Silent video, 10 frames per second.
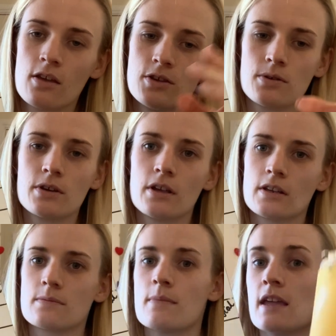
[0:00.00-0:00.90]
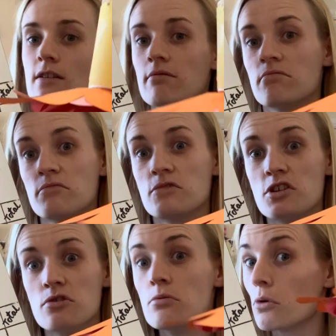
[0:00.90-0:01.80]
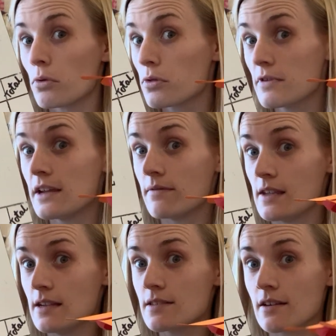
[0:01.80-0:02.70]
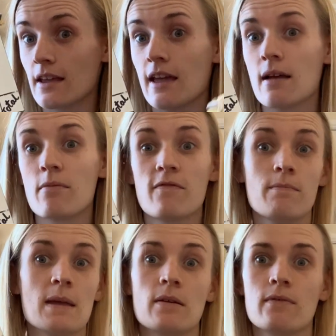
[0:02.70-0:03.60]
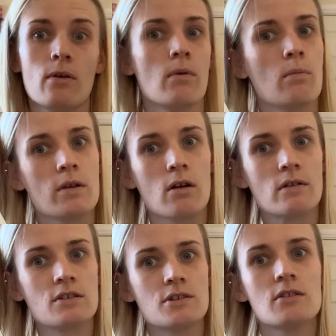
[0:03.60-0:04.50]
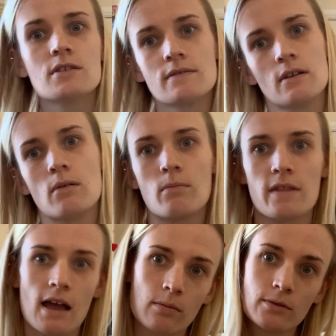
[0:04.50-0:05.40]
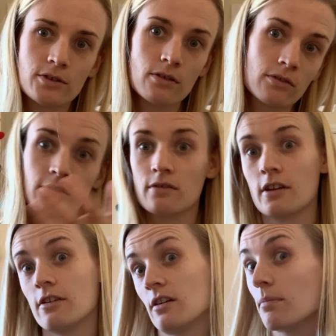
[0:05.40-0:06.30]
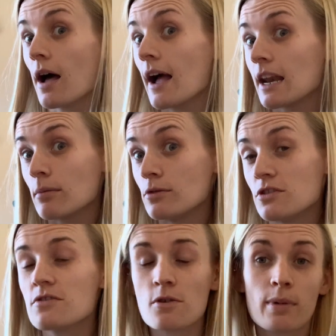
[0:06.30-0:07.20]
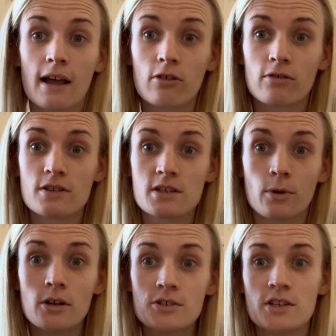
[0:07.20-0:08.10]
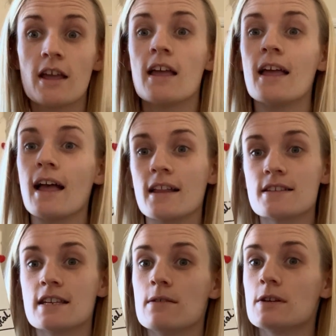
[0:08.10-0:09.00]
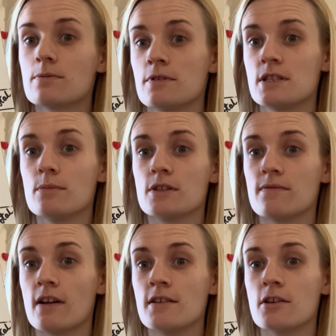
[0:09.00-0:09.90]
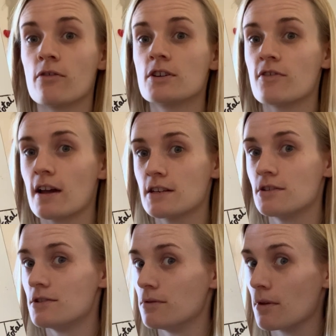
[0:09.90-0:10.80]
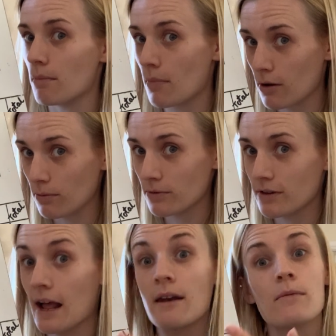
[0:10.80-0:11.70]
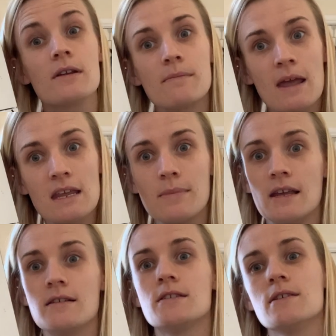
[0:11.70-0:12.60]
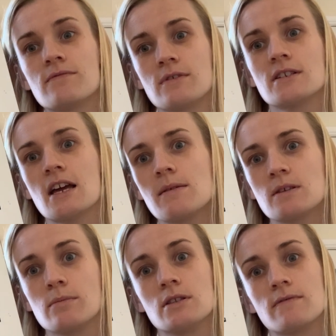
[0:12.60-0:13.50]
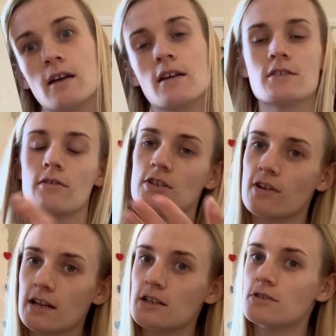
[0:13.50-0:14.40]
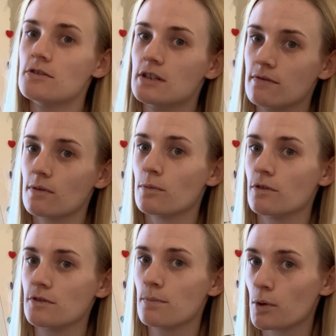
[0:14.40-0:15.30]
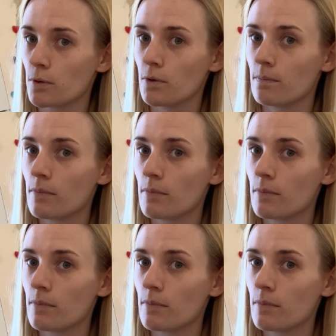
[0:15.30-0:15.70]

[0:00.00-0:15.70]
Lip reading: you could make 2 or 3 of these, okay, and maybe fill one with orange juice, fill one with apple juice, I don't know, pineapple juice or blackcurrant squash, and see which ones the butterflies are attracted to the most. And maybe different types of butterflies are attracted to different ones more.